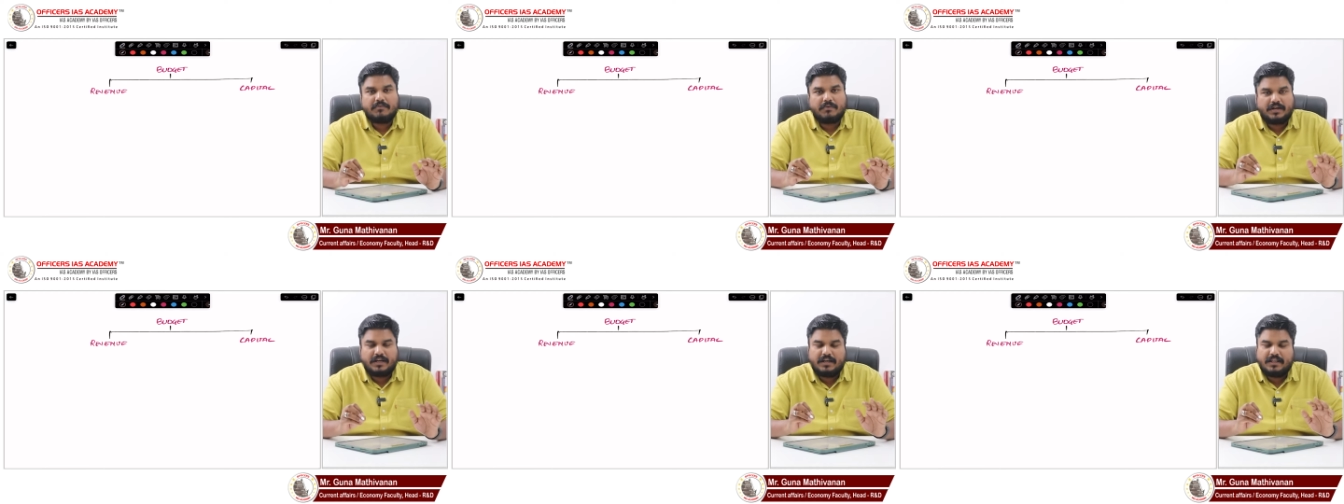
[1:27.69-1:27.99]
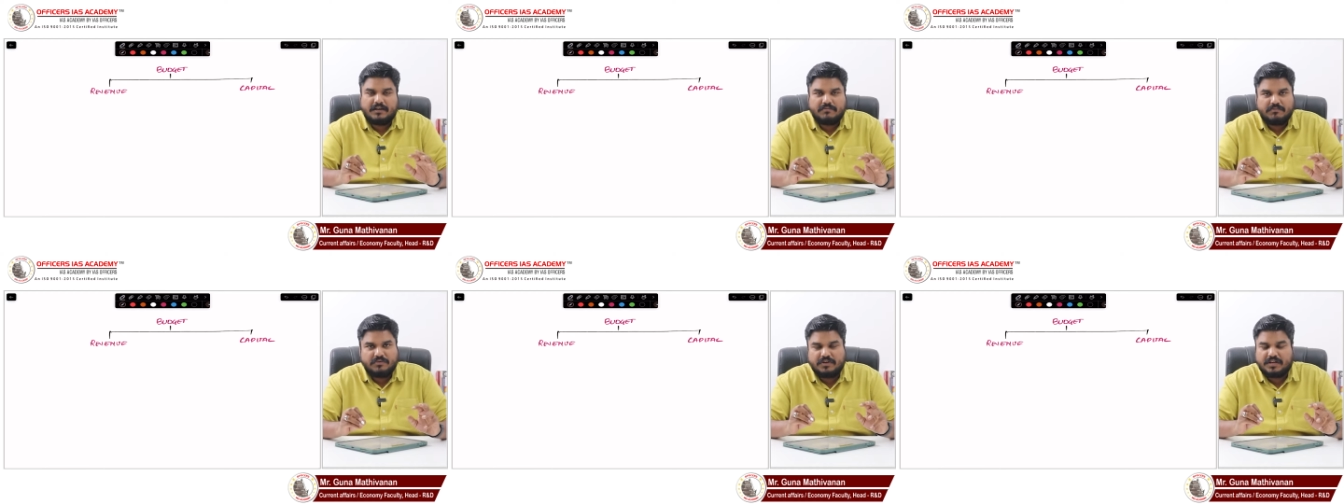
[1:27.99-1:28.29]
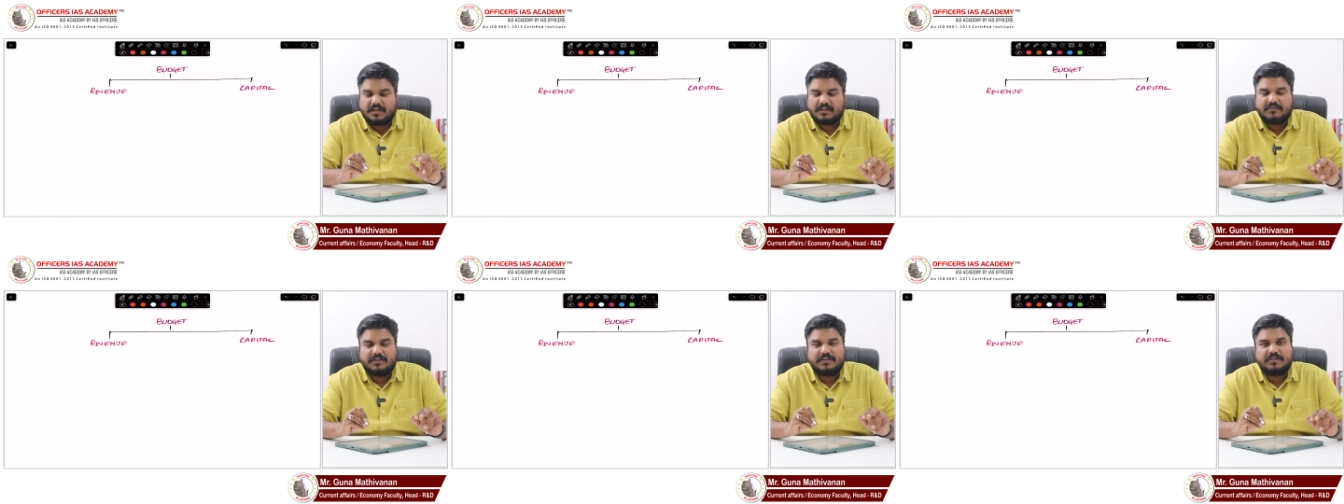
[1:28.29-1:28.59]
only about
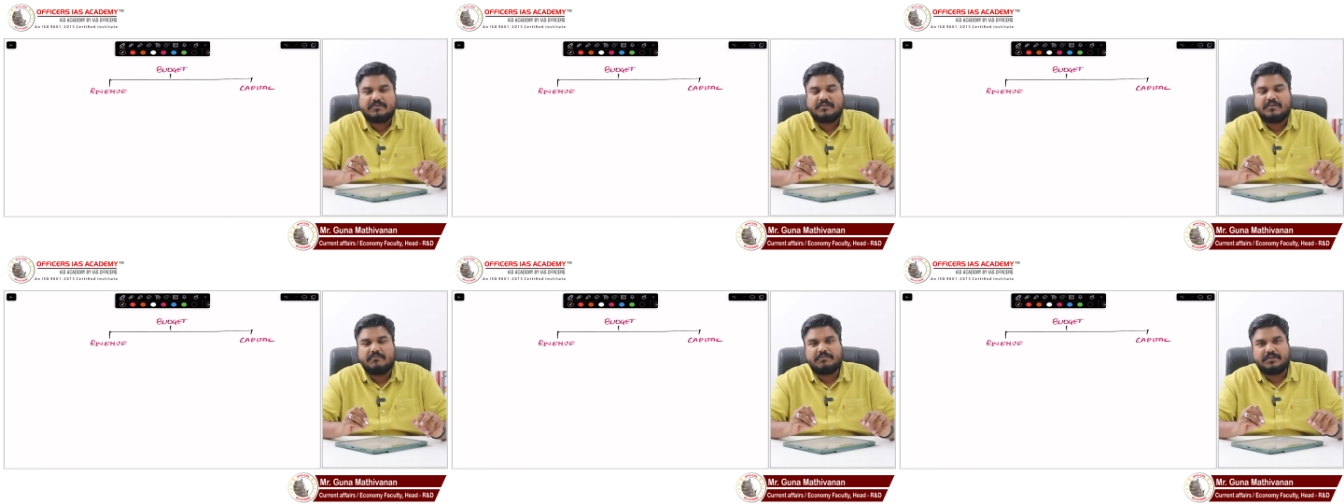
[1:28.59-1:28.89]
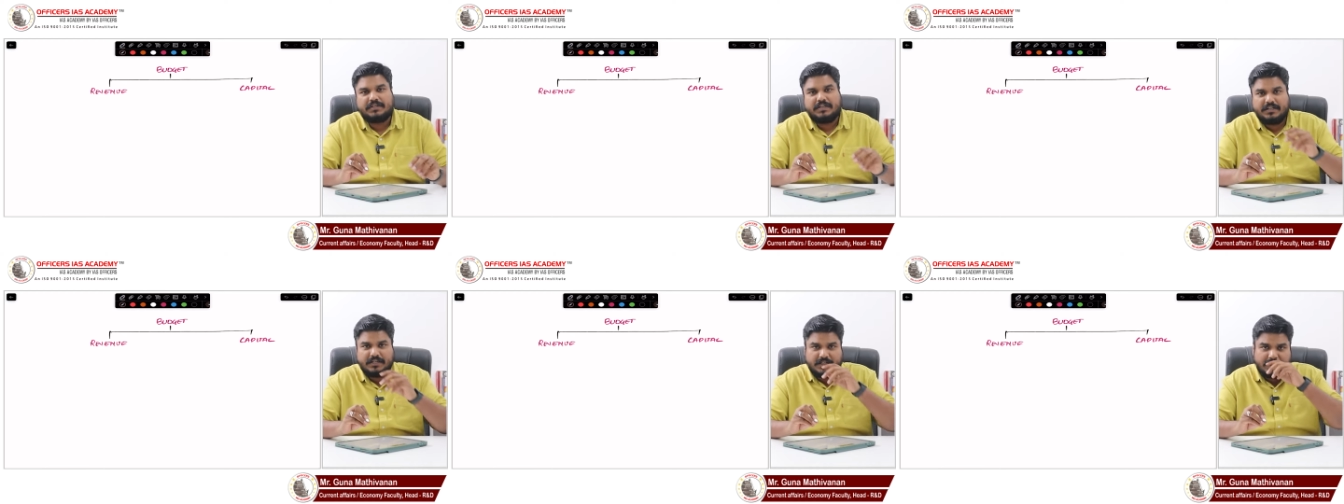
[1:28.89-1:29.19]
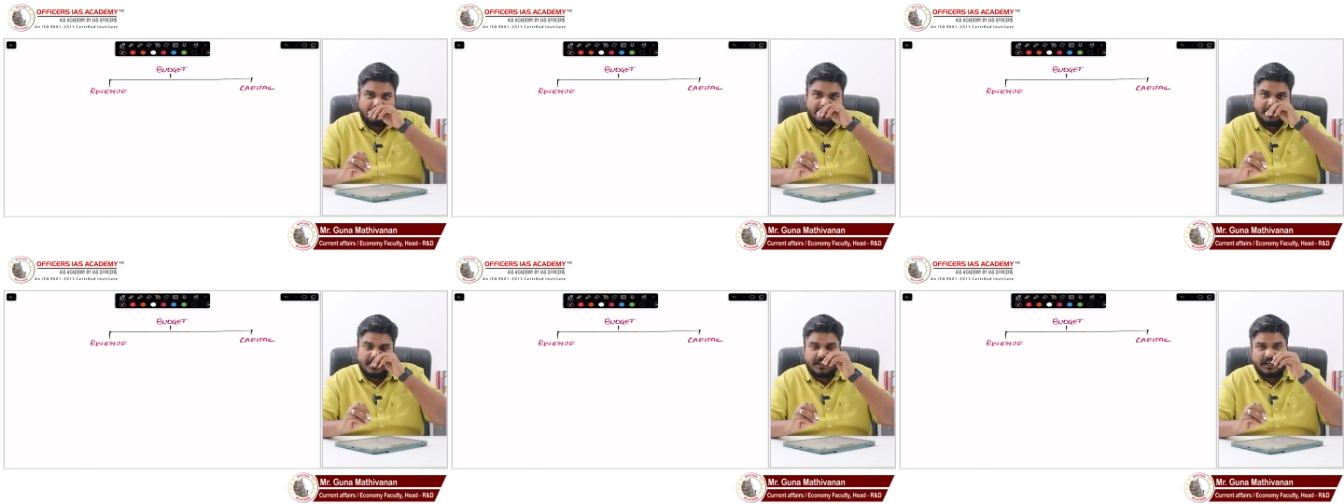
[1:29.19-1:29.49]
revenue component
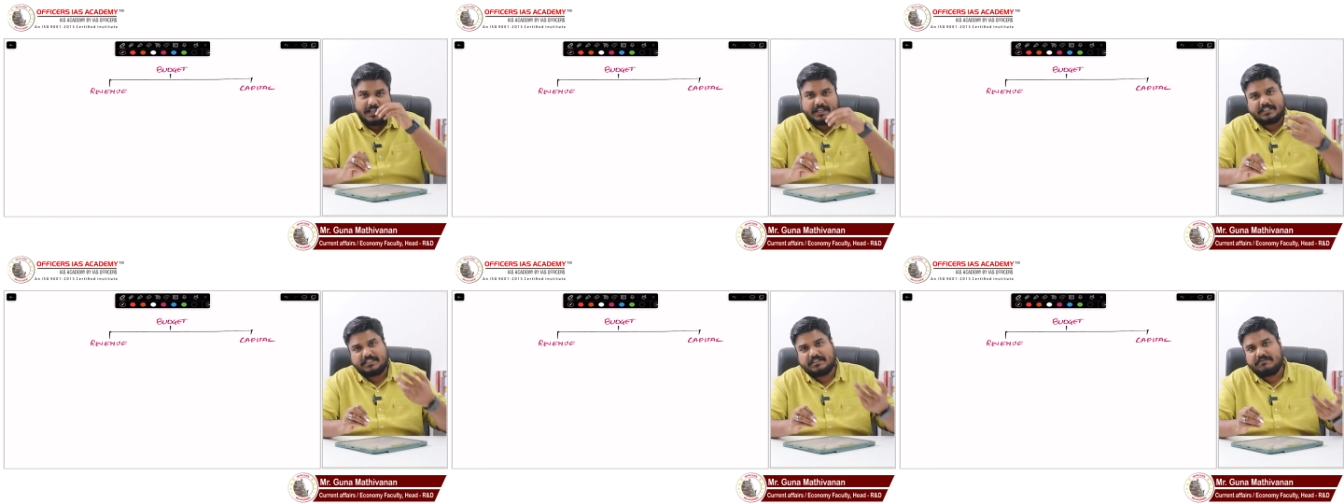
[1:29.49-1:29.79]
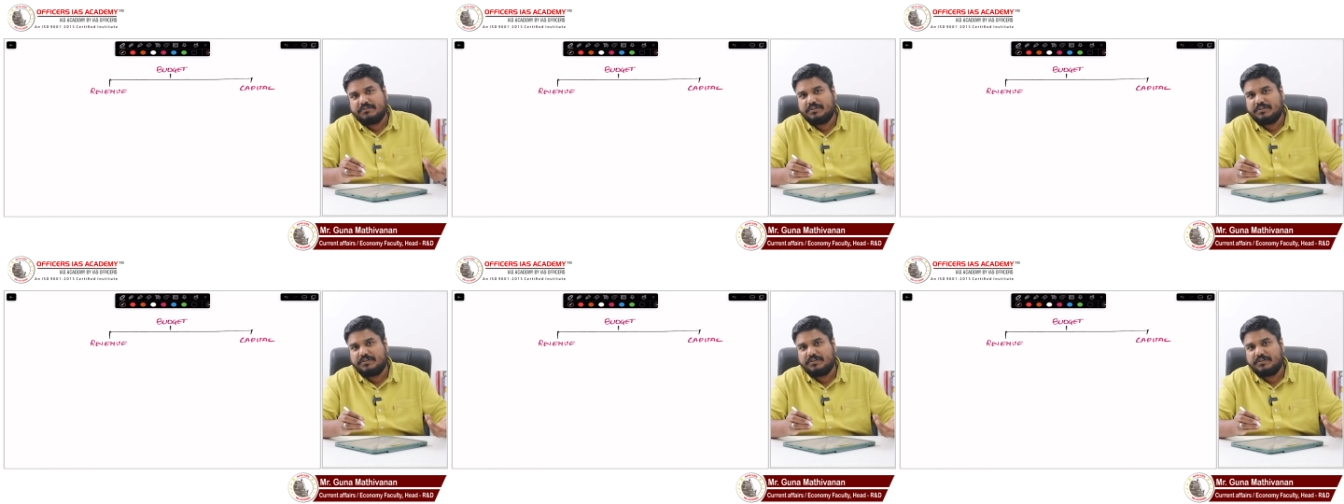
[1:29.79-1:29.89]
the next